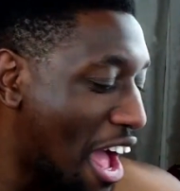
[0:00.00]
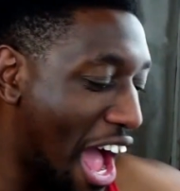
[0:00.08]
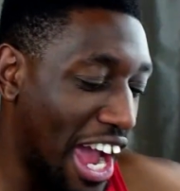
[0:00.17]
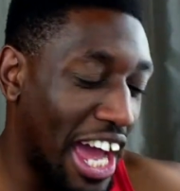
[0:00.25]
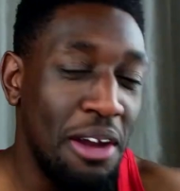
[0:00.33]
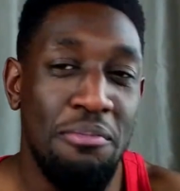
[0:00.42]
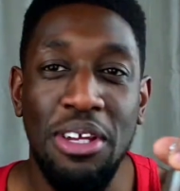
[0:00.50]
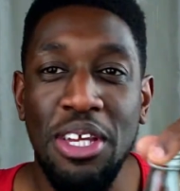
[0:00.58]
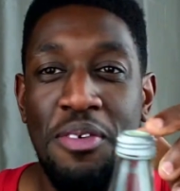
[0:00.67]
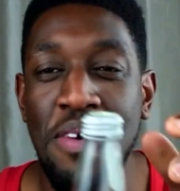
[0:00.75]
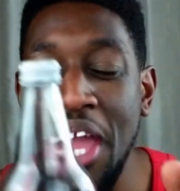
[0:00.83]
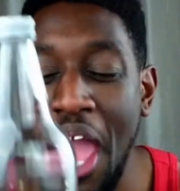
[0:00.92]
I gotta bring
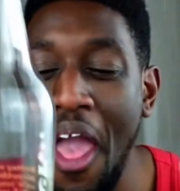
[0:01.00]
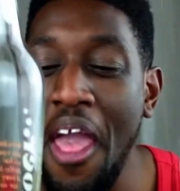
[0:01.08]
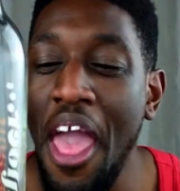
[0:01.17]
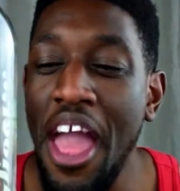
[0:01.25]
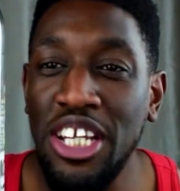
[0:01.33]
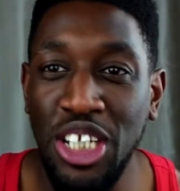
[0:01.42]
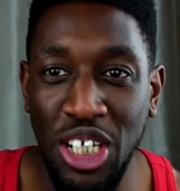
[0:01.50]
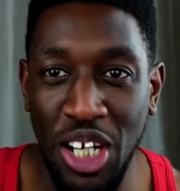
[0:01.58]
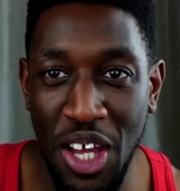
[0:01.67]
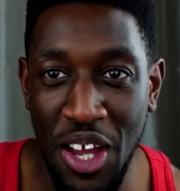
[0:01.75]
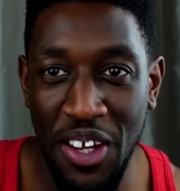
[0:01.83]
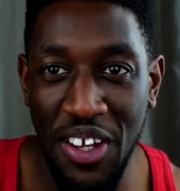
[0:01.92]
you in.
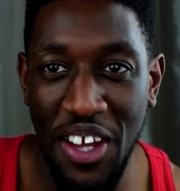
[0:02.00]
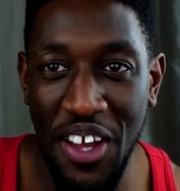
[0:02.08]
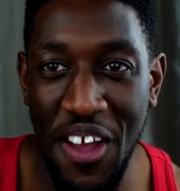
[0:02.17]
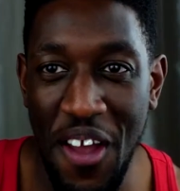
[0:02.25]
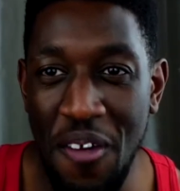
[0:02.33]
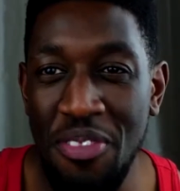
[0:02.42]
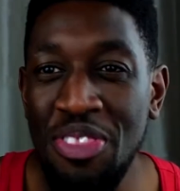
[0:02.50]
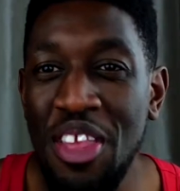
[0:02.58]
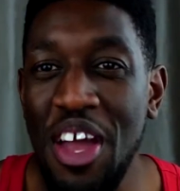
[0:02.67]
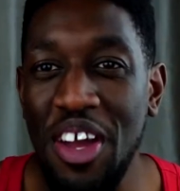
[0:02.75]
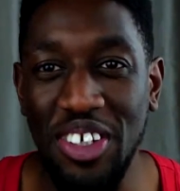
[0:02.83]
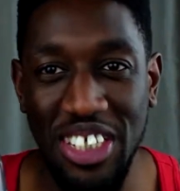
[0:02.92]
Schlur.
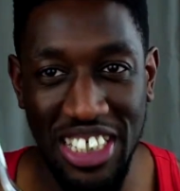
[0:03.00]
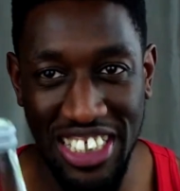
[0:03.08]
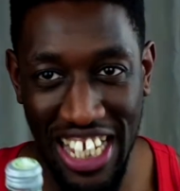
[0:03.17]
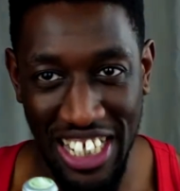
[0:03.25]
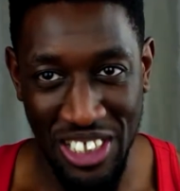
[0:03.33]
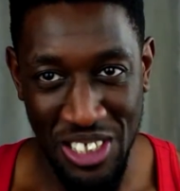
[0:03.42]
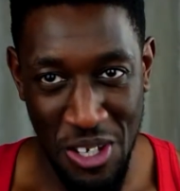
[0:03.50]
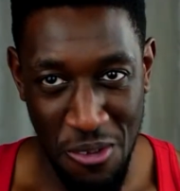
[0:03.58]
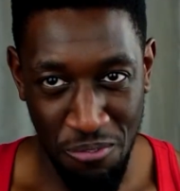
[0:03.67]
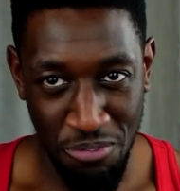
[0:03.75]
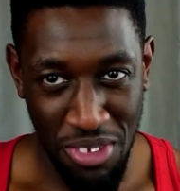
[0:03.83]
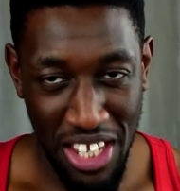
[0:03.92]
Because it's tasty.
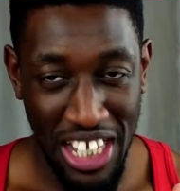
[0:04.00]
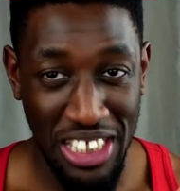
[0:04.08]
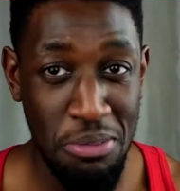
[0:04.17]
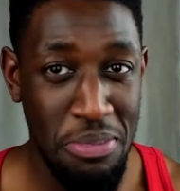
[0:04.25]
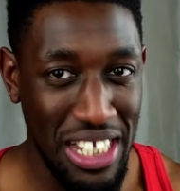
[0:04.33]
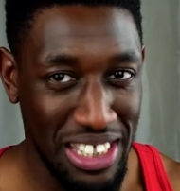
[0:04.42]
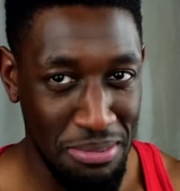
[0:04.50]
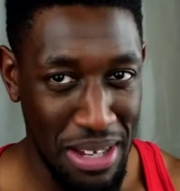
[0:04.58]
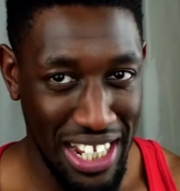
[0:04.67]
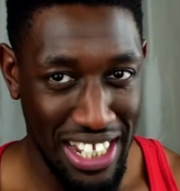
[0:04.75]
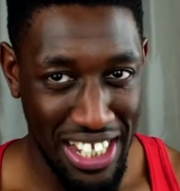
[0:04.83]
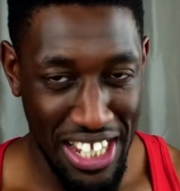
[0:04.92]
It's the best a
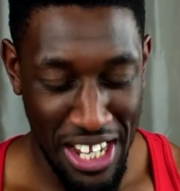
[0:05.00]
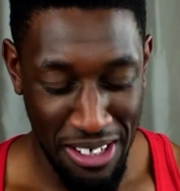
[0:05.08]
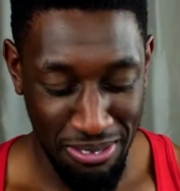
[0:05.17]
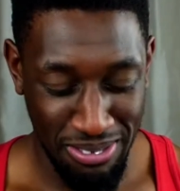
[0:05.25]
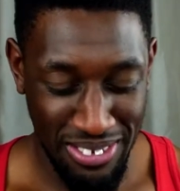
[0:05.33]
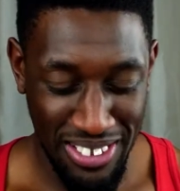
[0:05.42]
man can get.